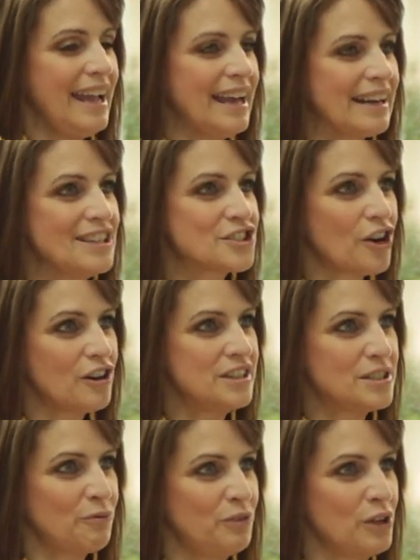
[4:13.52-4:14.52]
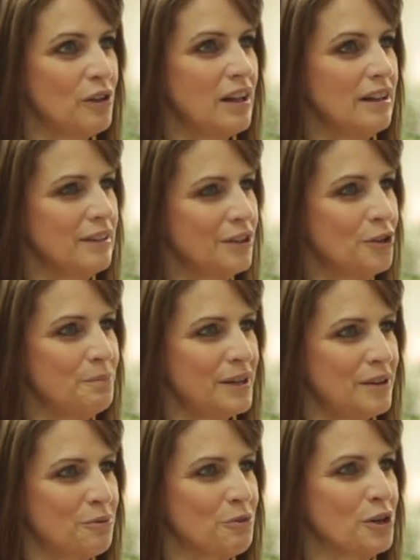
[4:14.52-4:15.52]
And I started to feel a little
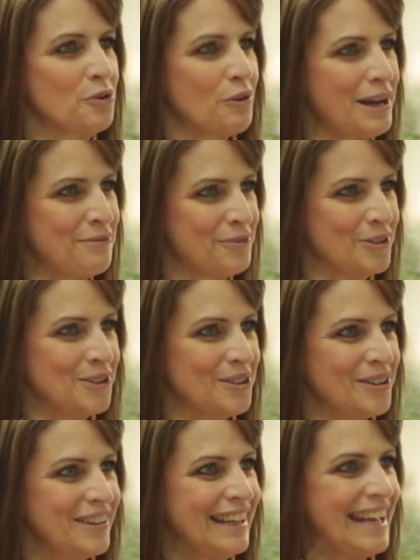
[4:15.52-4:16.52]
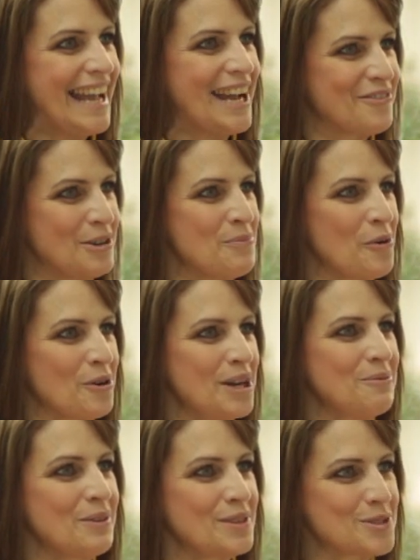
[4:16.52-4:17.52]
bit regretful every
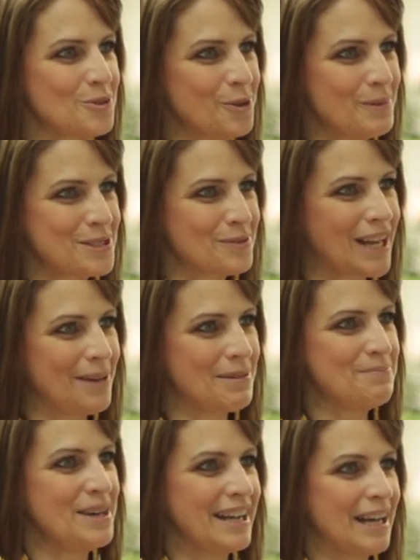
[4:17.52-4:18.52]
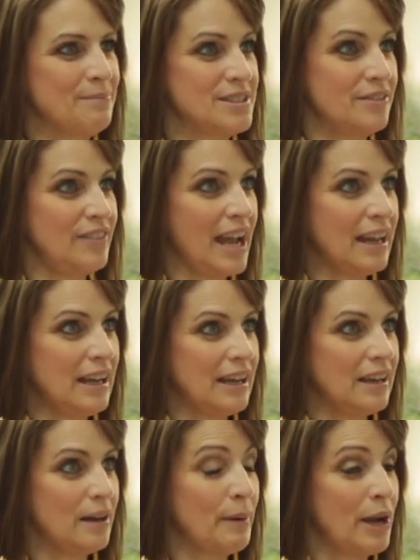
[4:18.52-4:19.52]
morning when the school bus would come and pick up
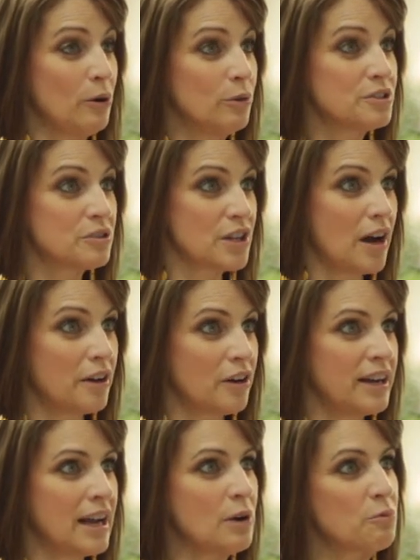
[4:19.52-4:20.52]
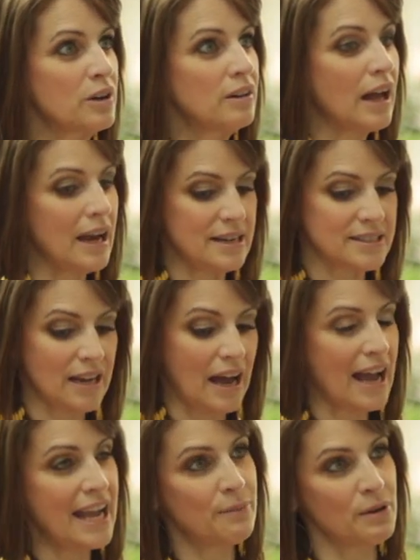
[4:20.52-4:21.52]
Savannah, my older daughter. And I realized
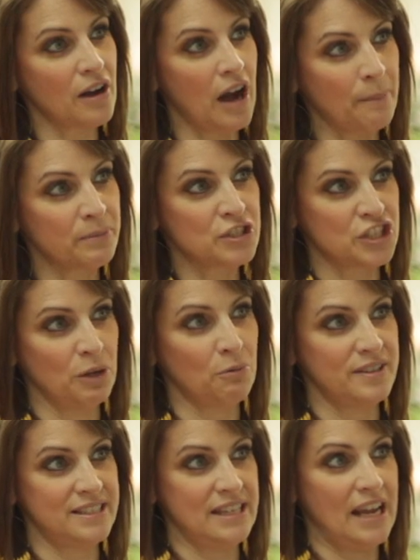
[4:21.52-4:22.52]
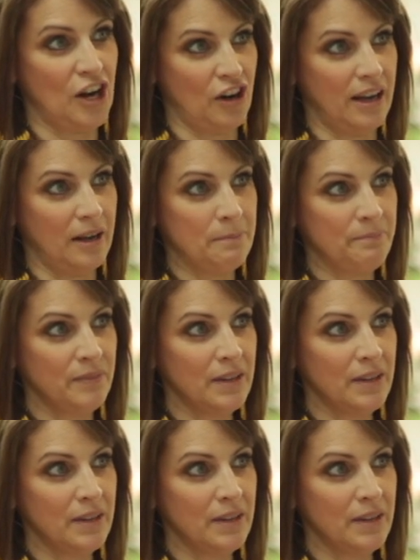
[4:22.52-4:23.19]
I am accomplishing with Sierra